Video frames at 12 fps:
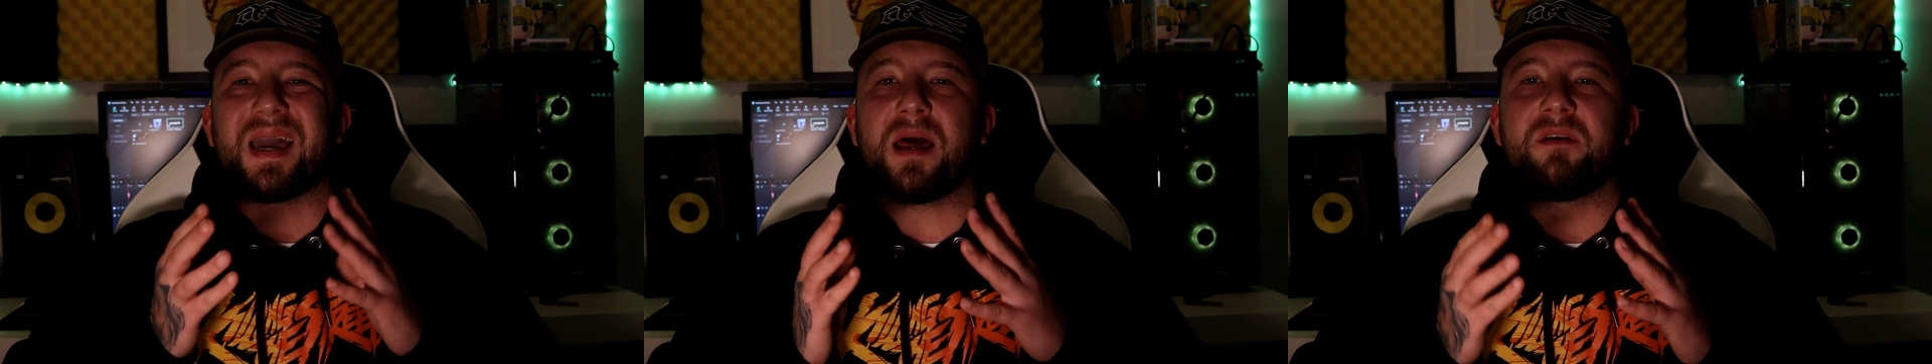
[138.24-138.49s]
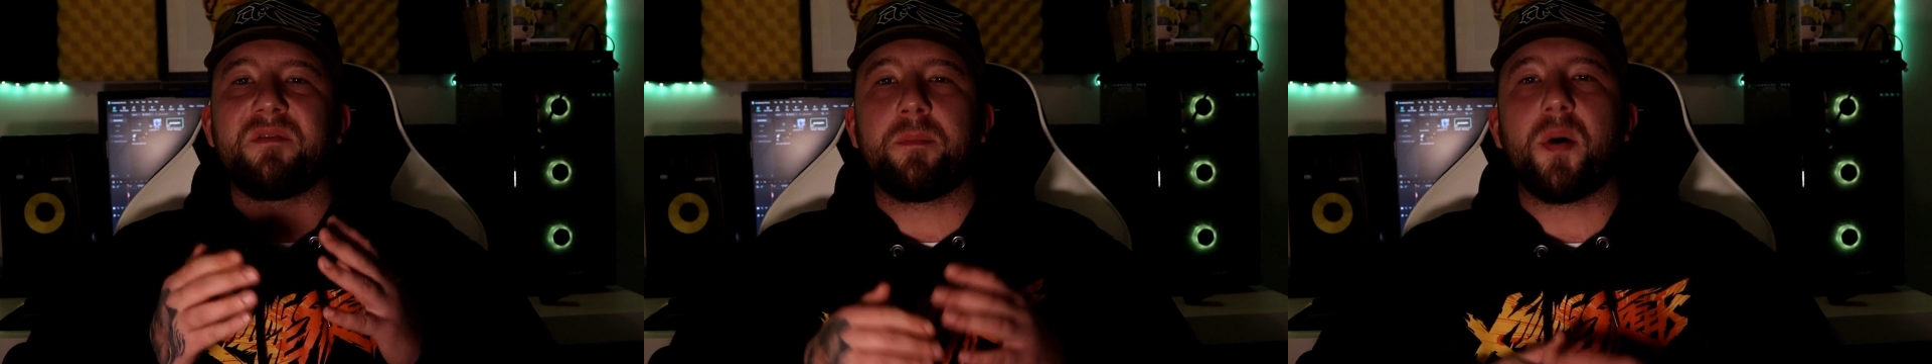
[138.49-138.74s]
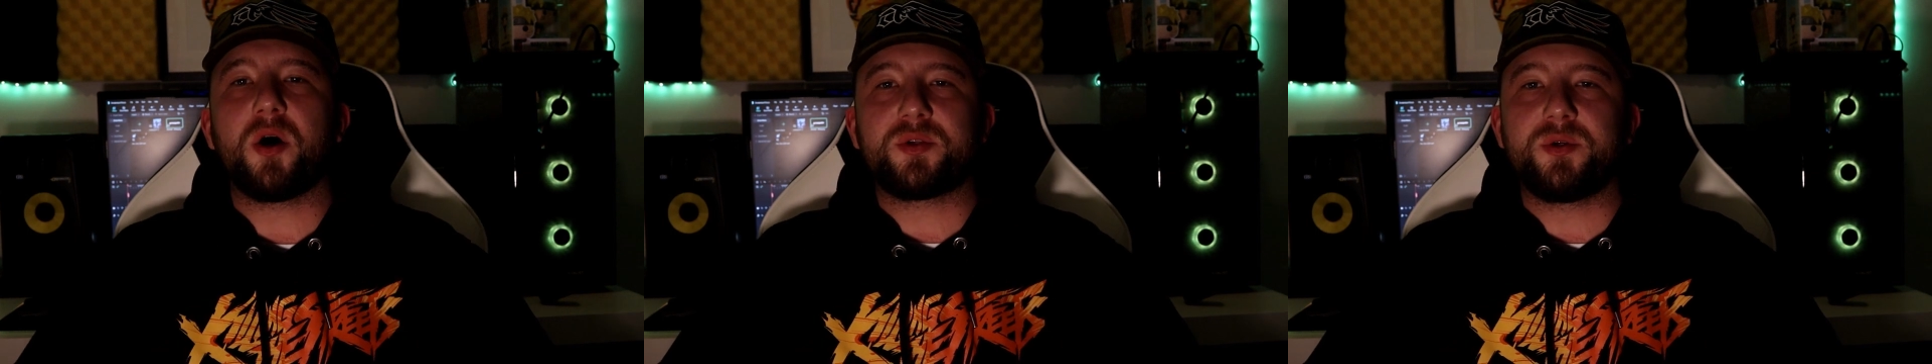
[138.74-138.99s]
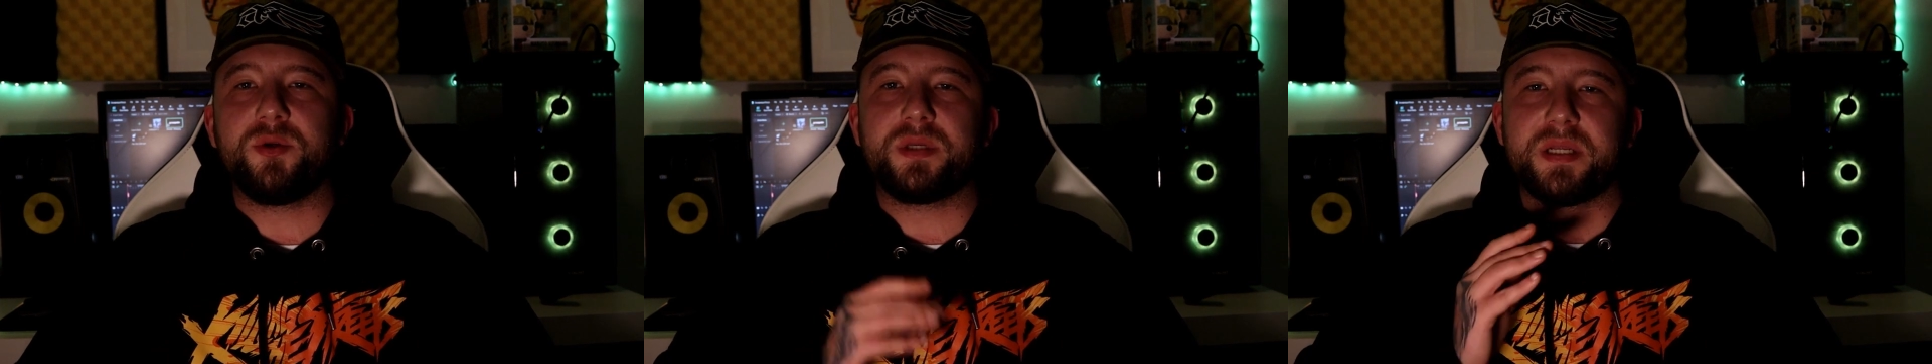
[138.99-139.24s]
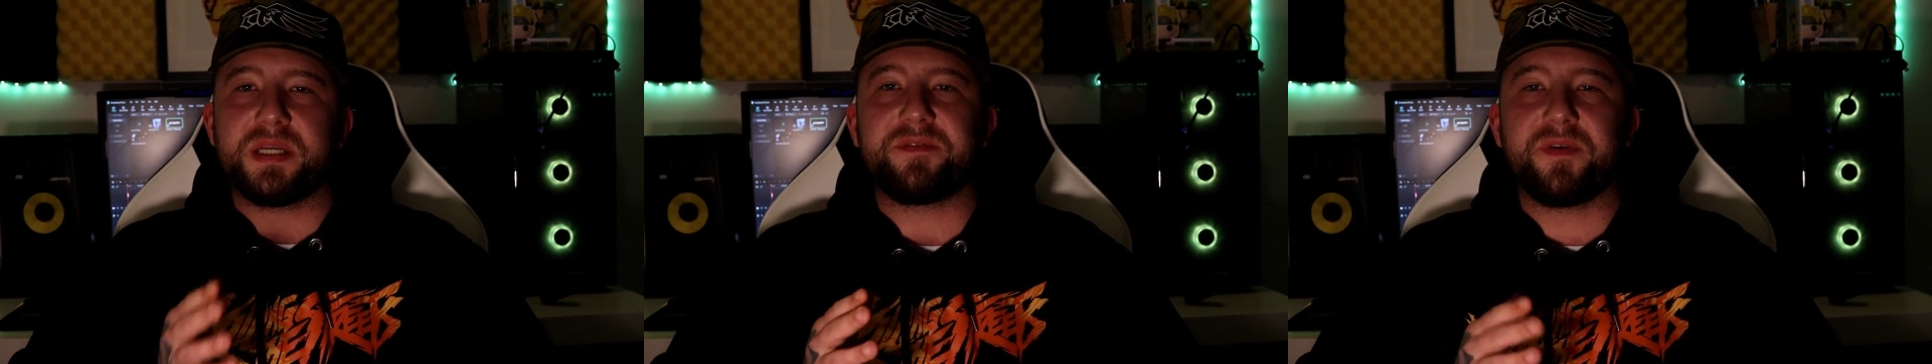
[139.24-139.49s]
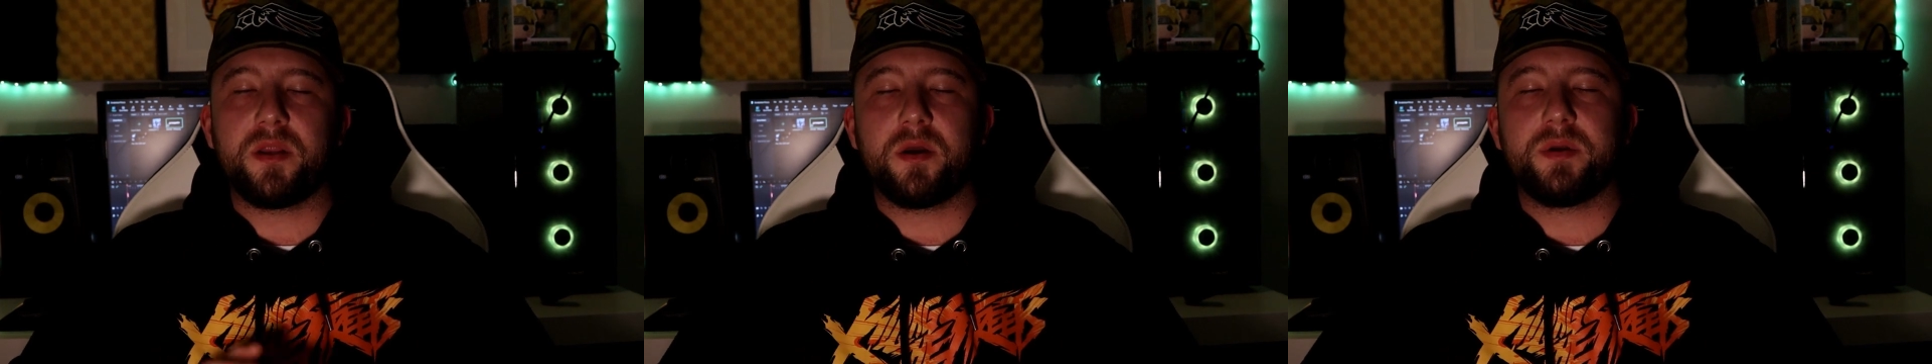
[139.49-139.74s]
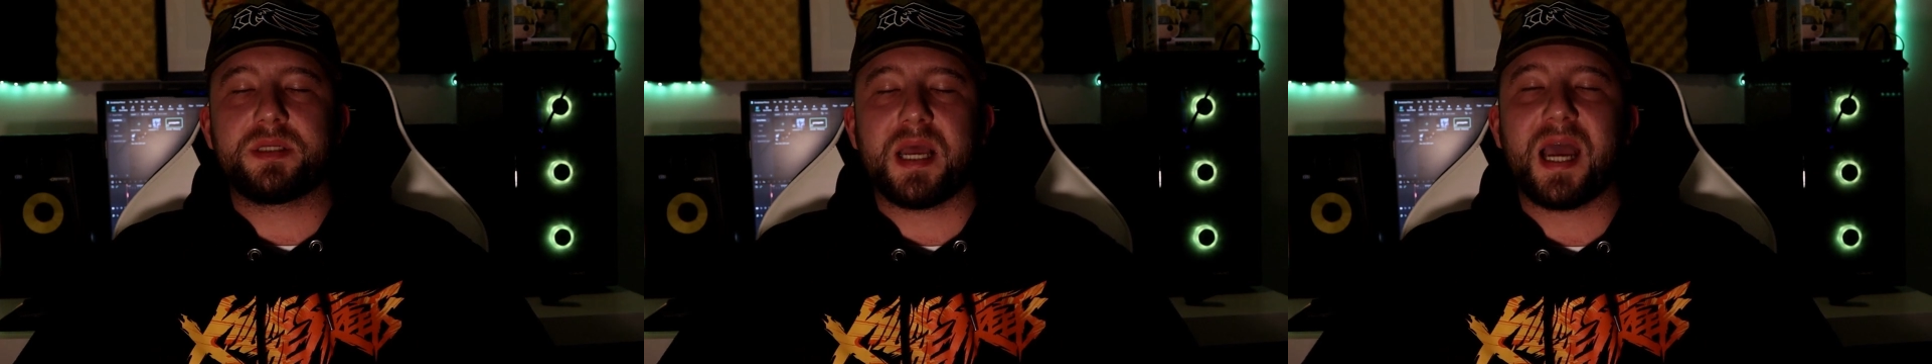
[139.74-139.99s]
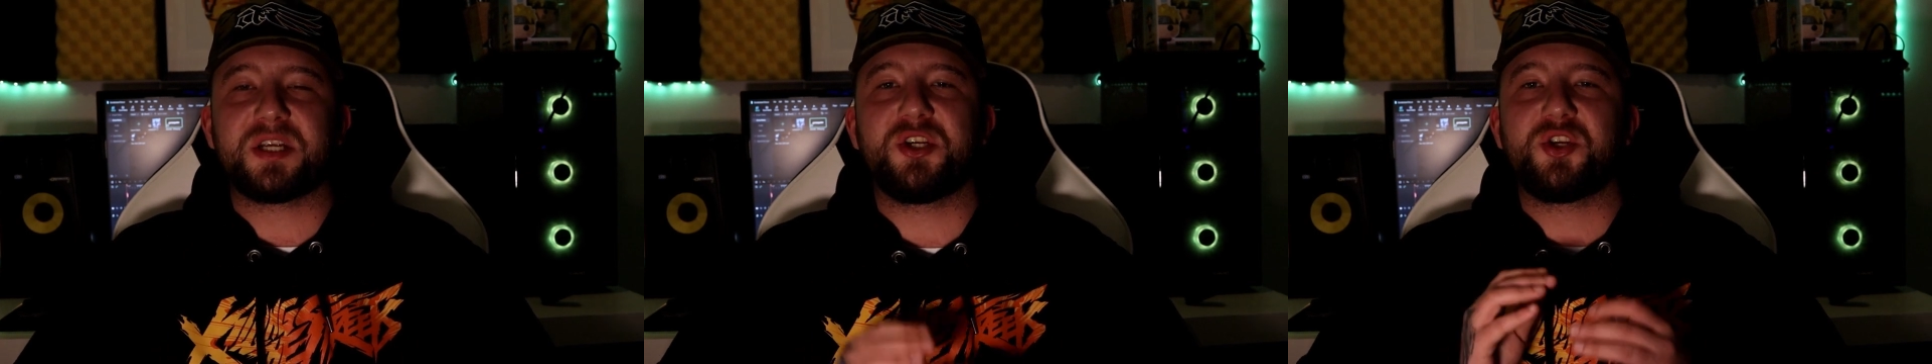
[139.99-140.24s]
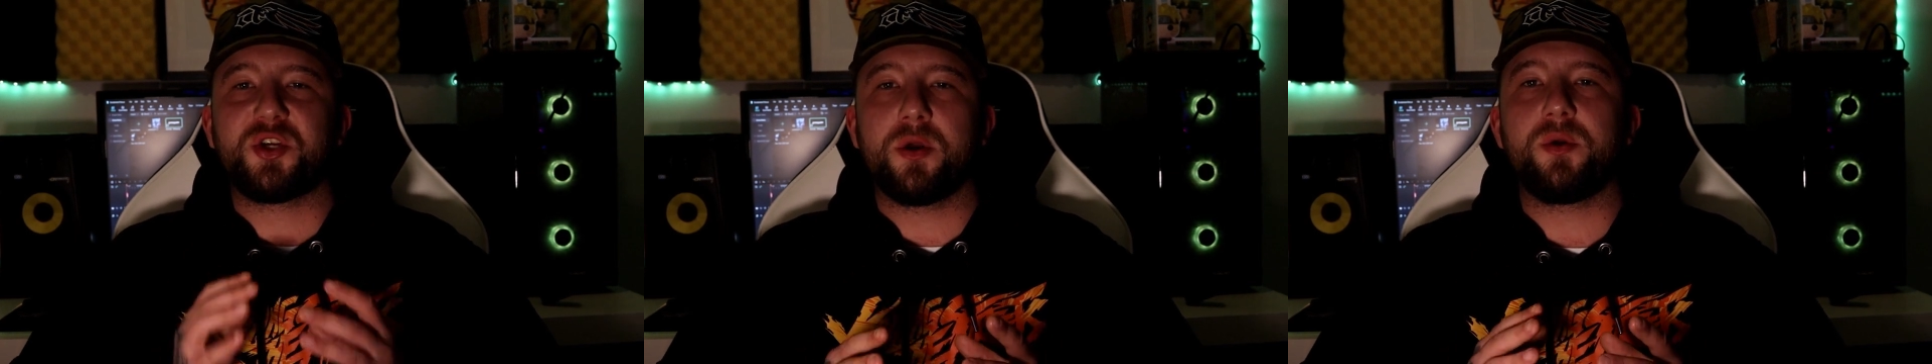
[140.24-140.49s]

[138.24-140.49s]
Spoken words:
kind of a part 2 to this video, is to actually show